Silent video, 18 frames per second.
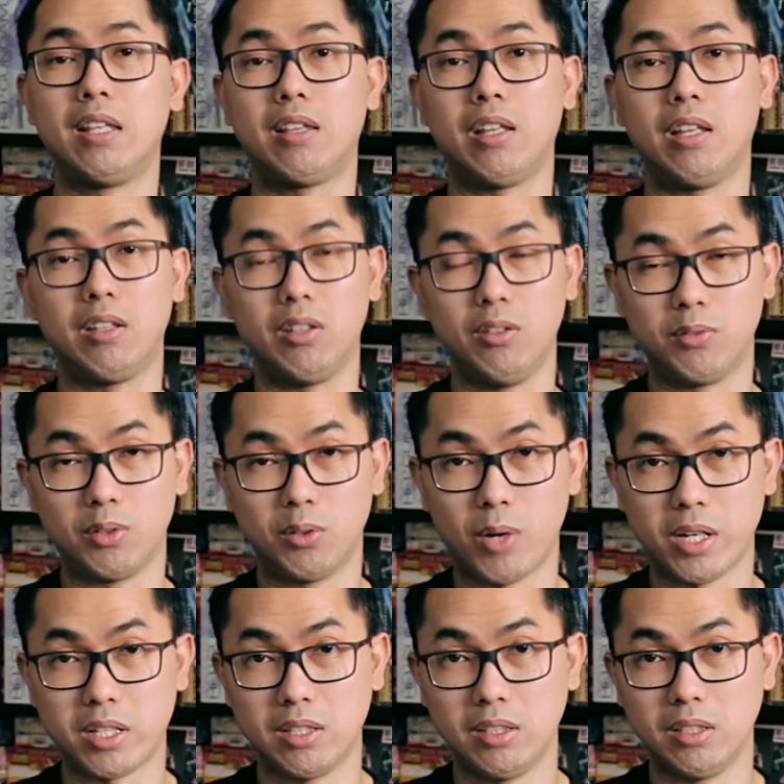thank you for
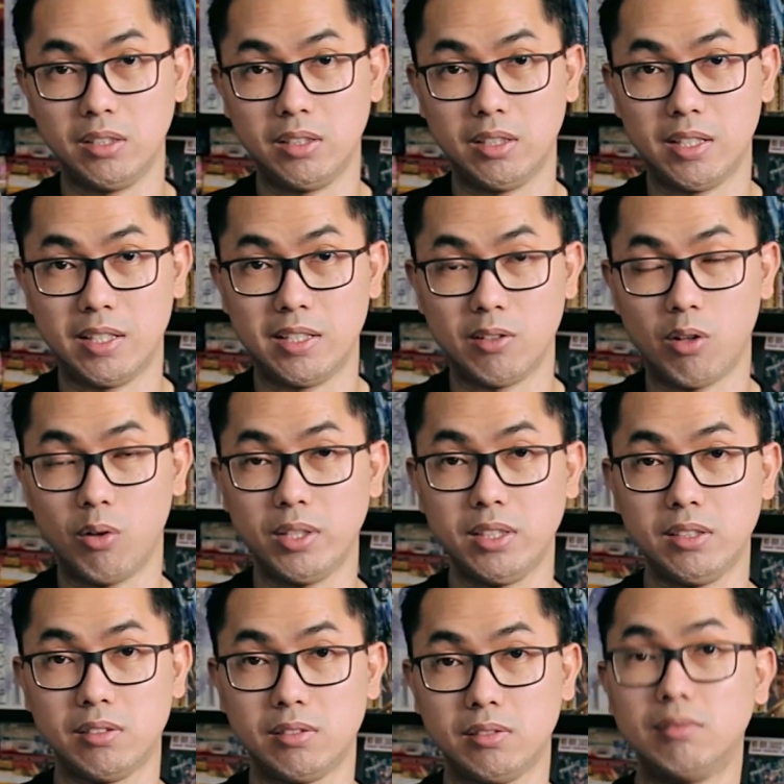watching as
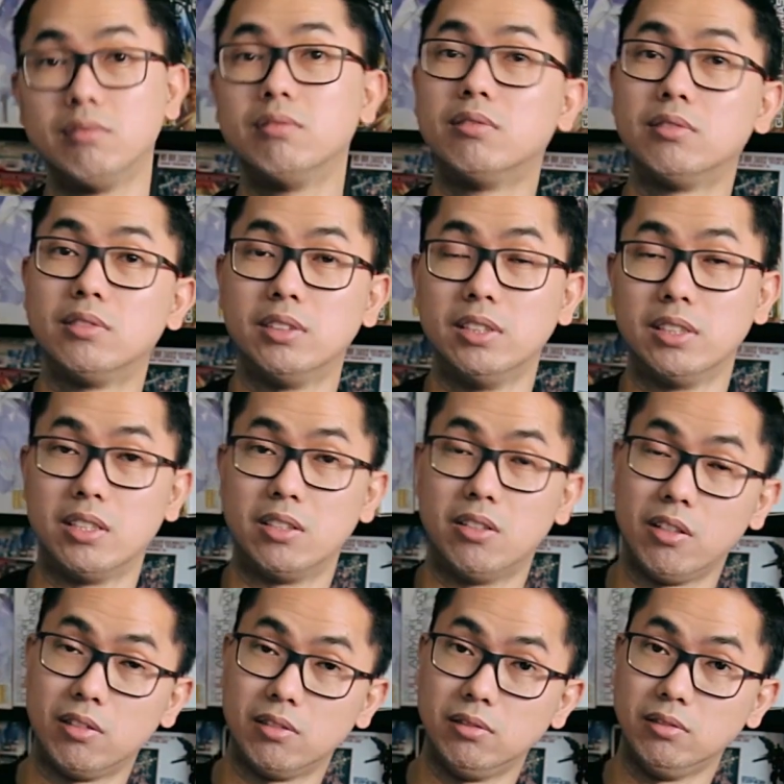always. This is
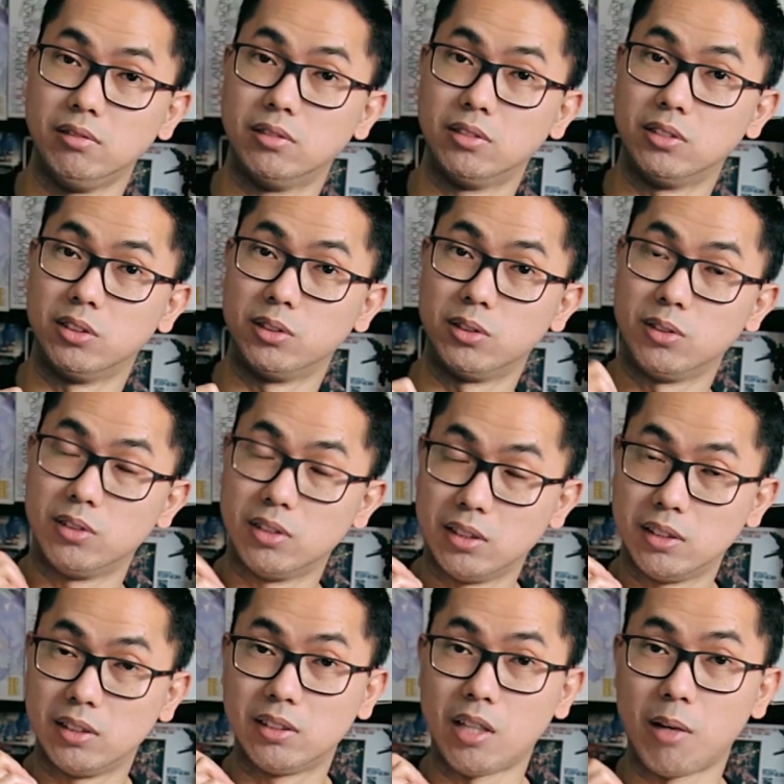Jason, also known
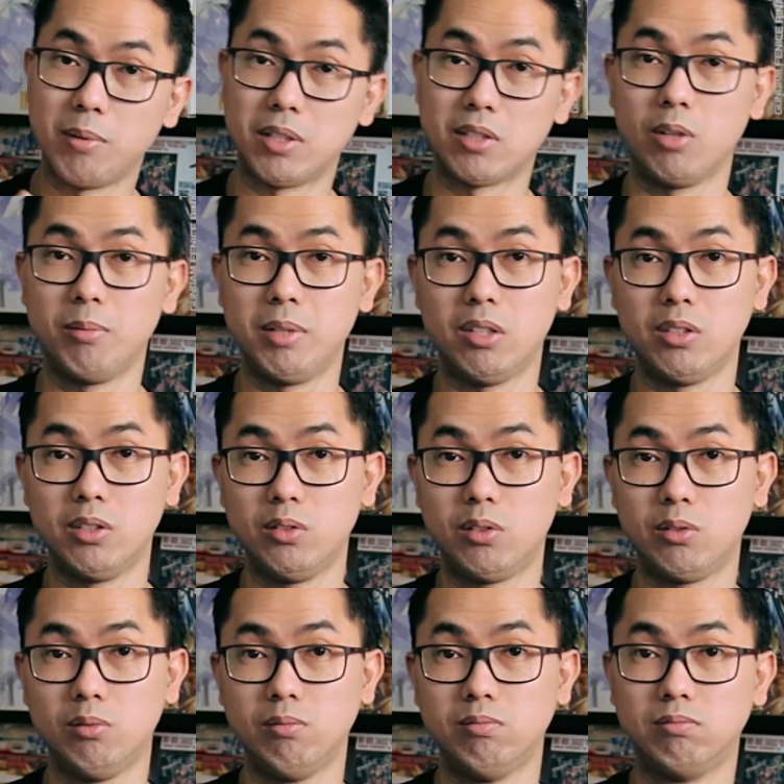as tabiasobi on
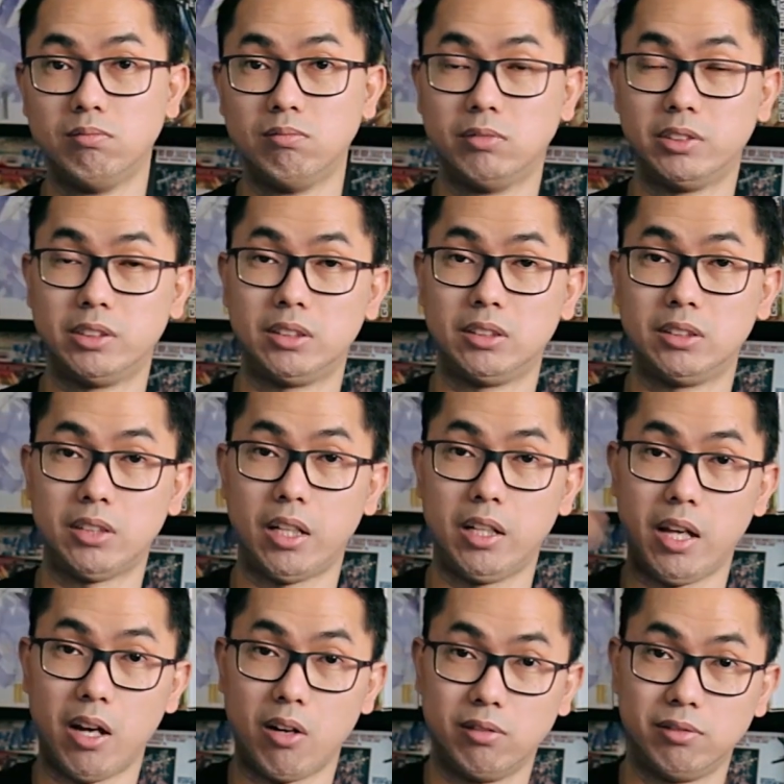YouTube,
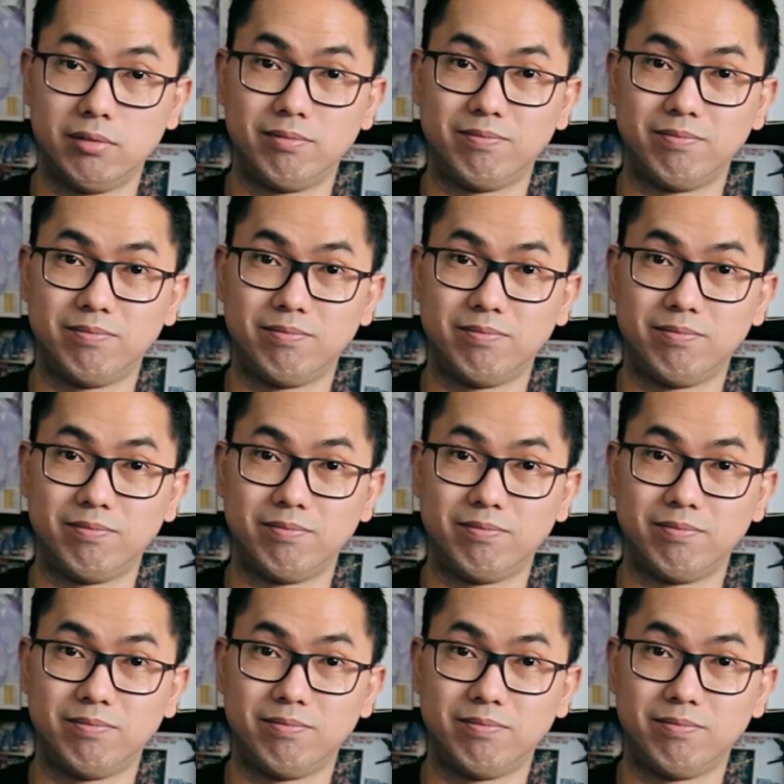signing out.